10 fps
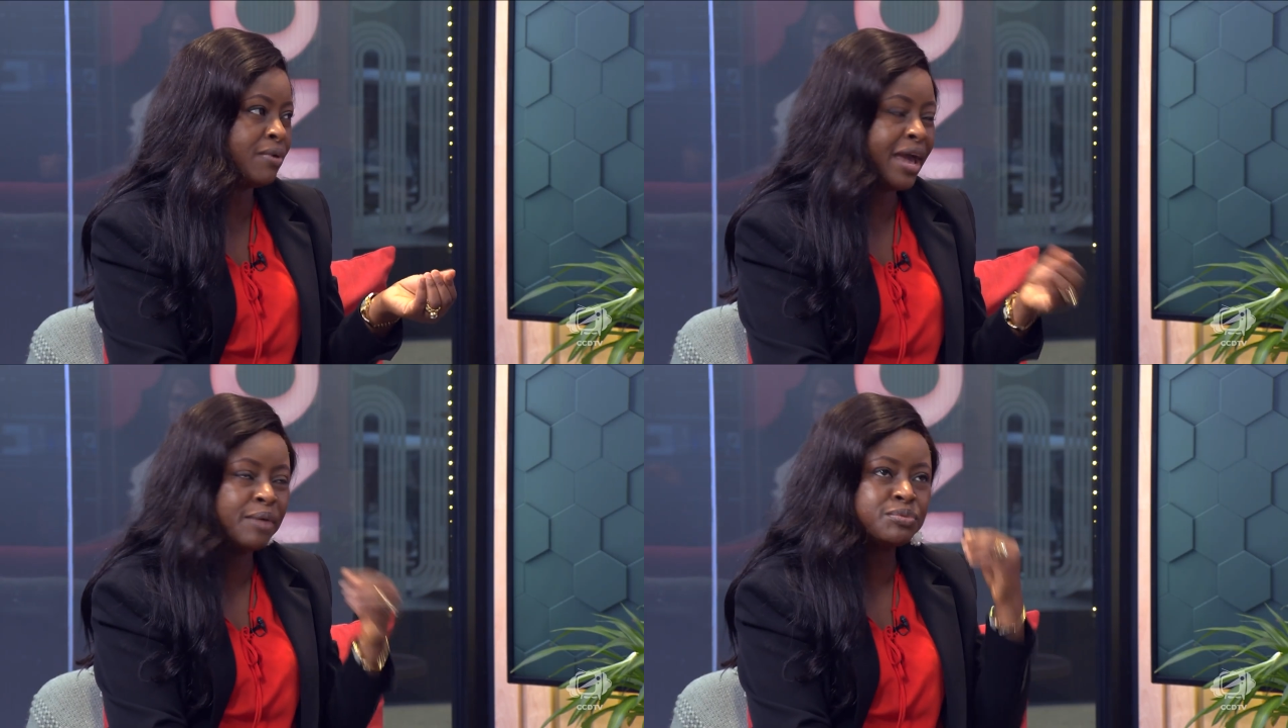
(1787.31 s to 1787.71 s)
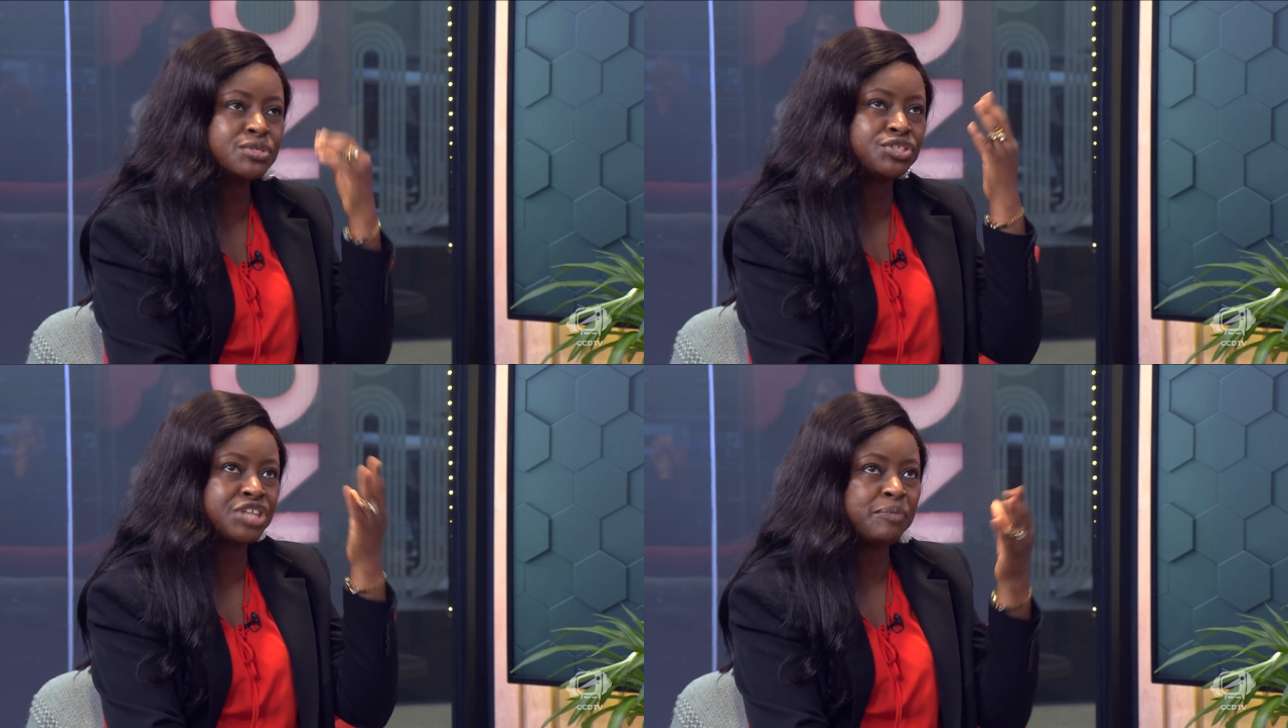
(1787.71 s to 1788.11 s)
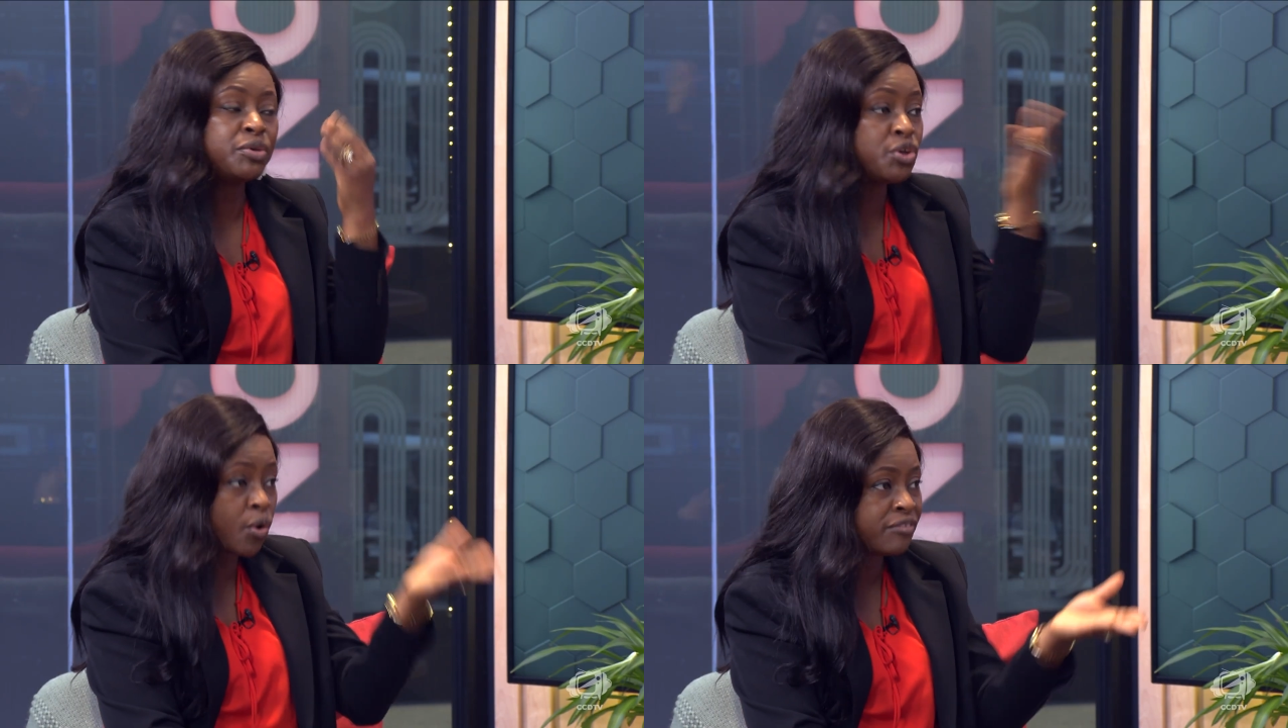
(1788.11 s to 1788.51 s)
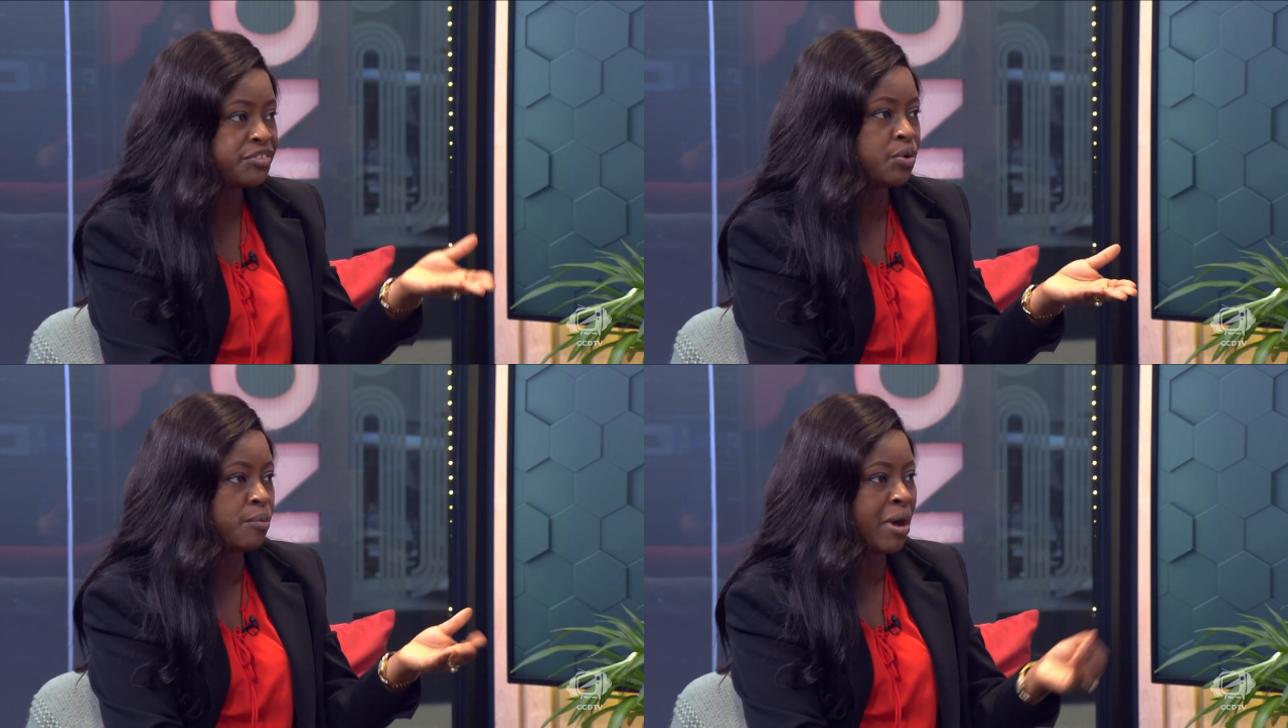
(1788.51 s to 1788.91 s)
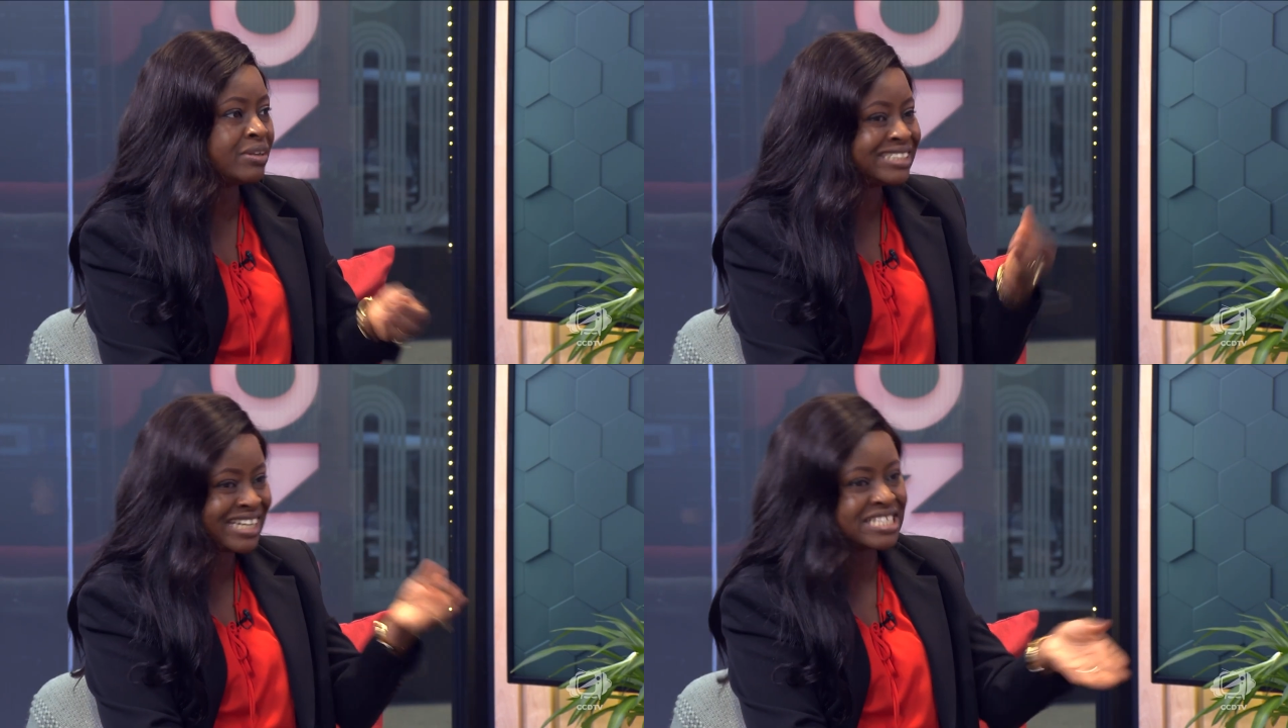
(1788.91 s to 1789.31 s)
helped shape your view
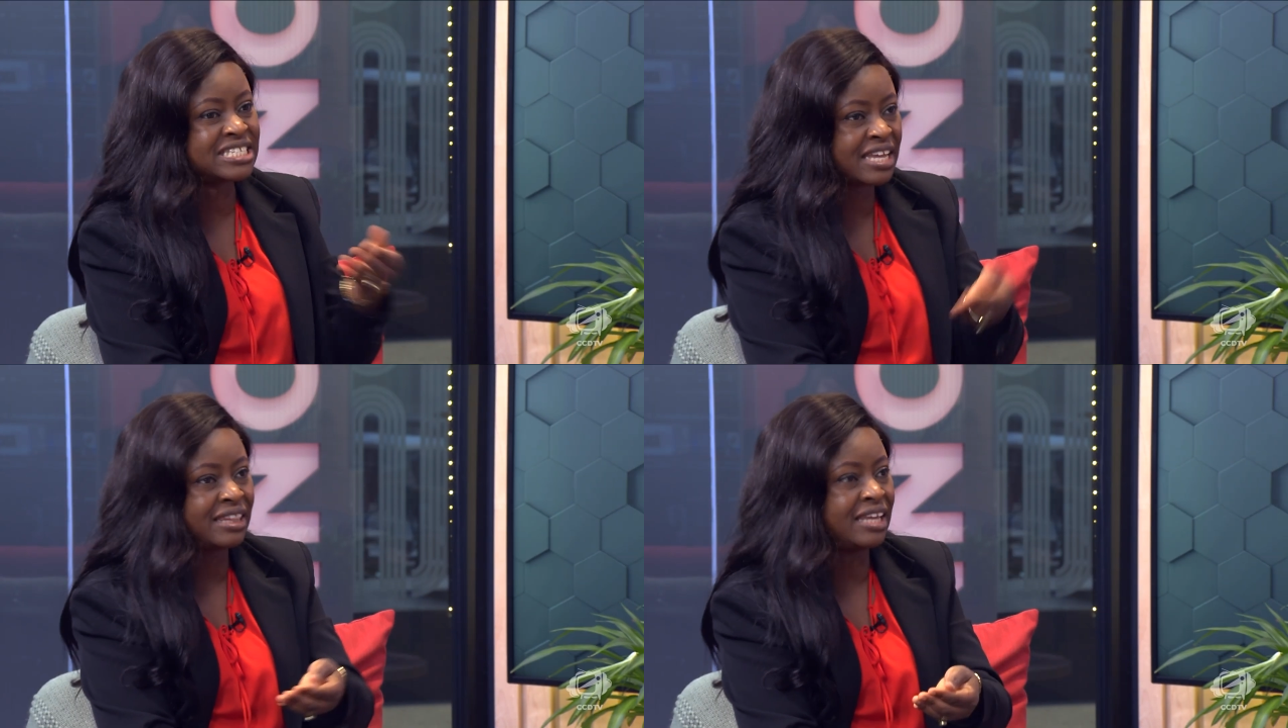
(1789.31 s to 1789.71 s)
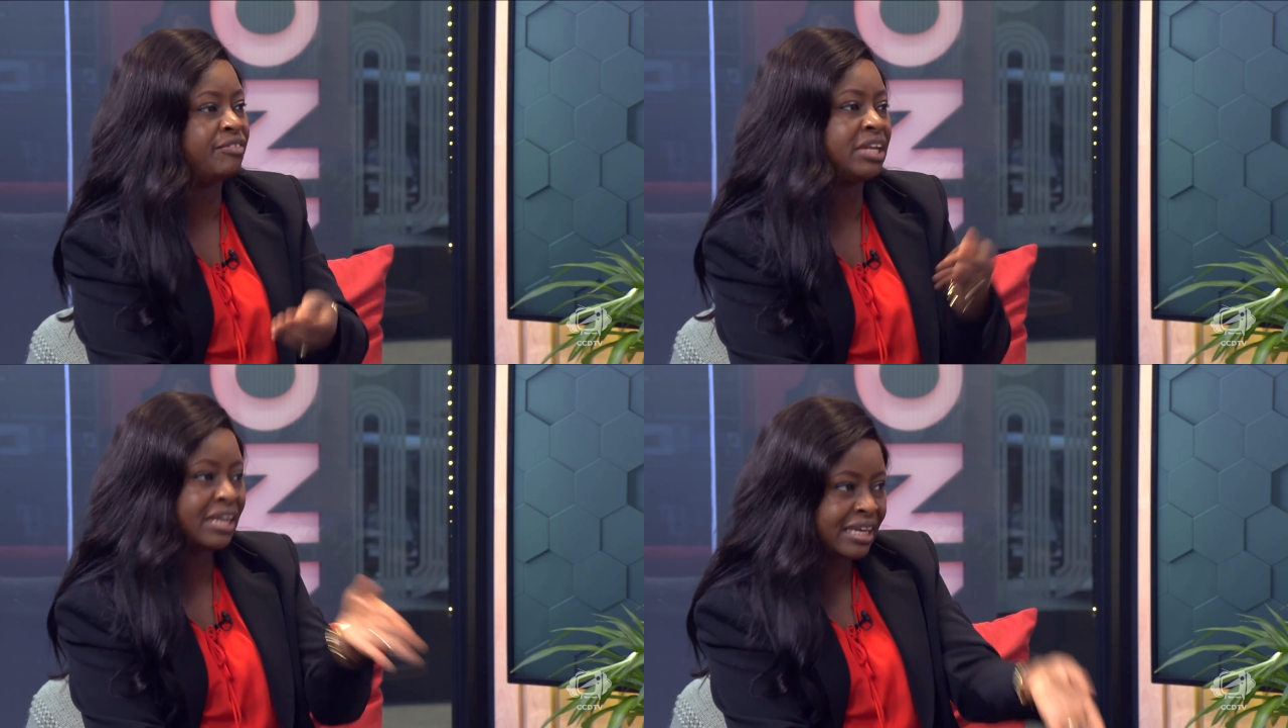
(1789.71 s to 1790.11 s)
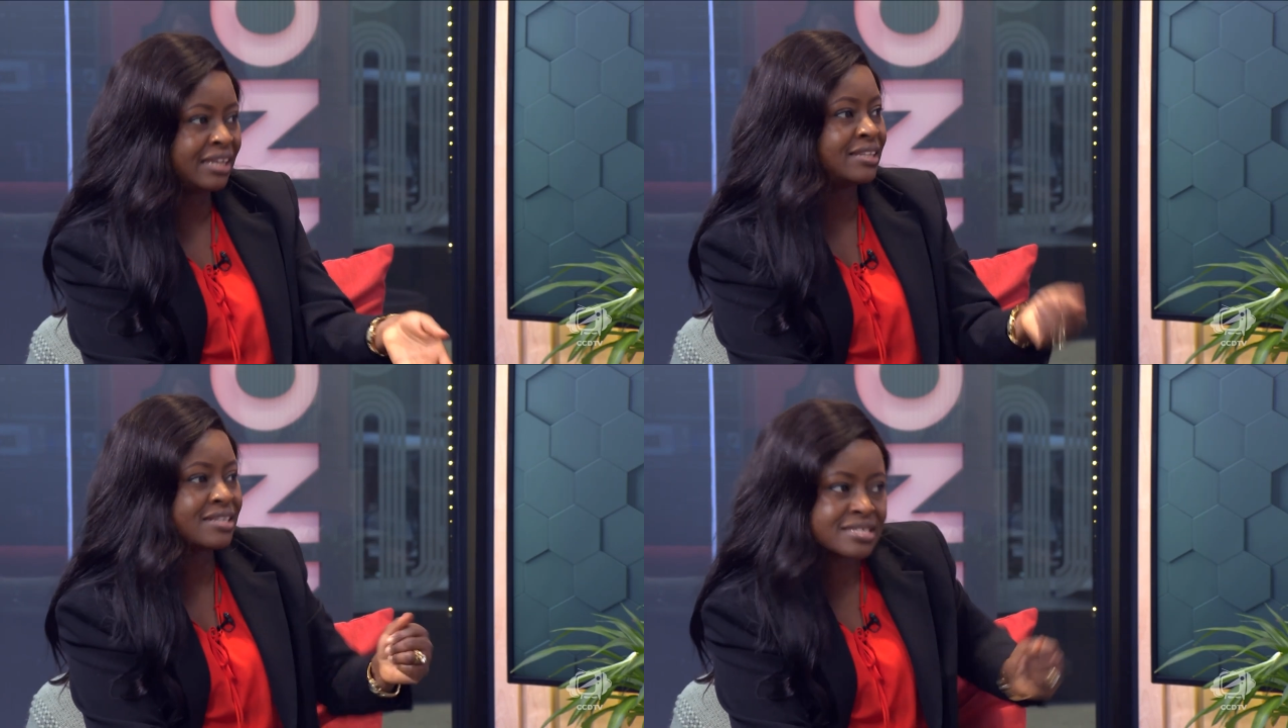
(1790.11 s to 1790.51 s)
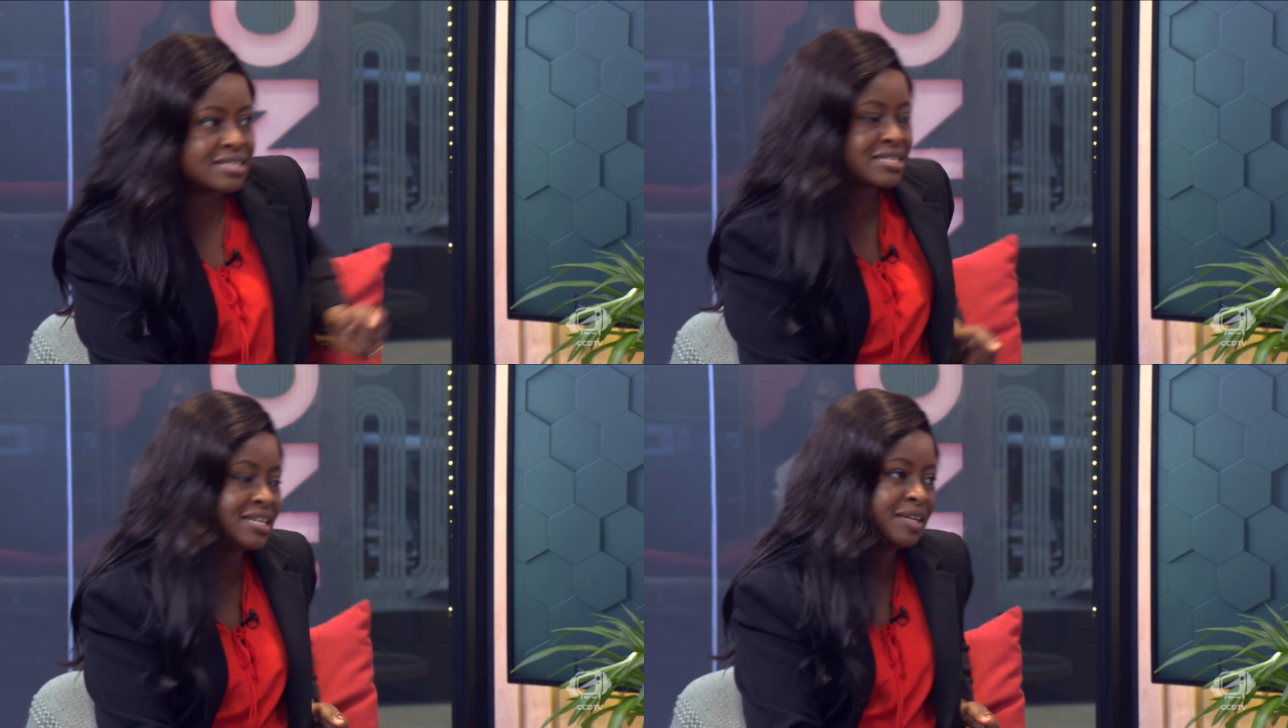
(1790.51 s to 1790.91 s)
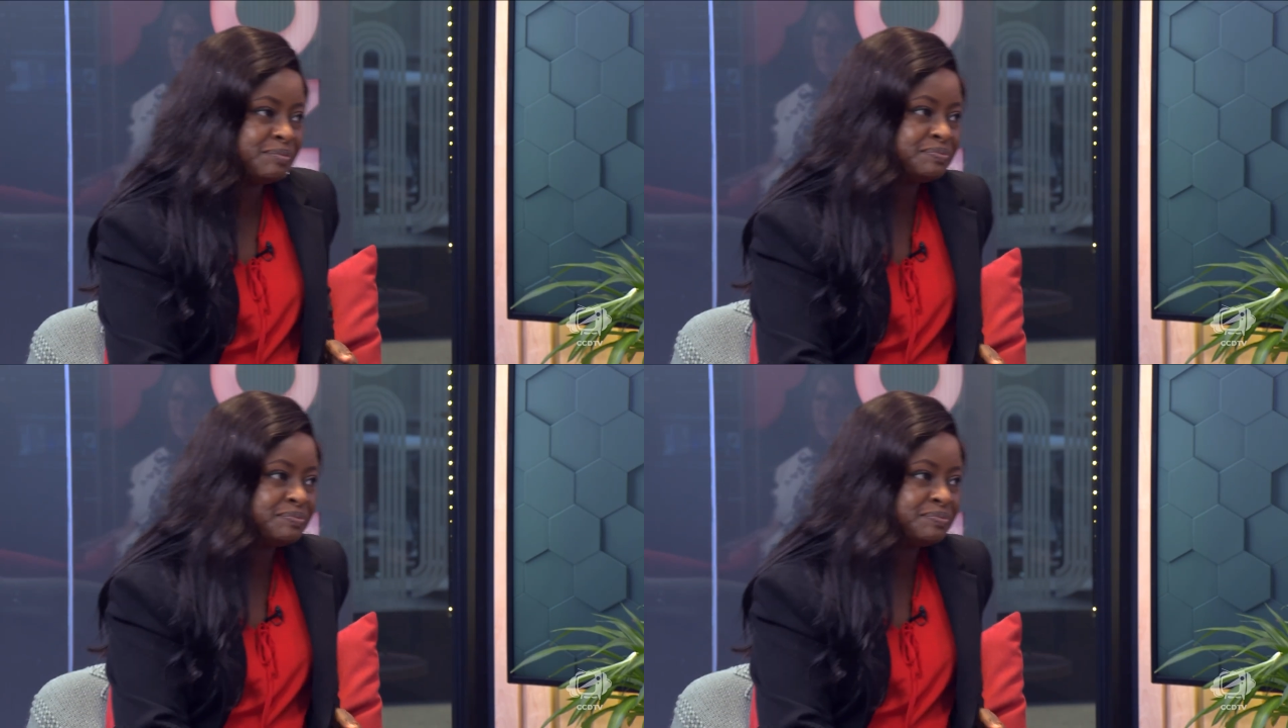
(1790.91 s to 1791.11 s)
about day-to-day living in the city?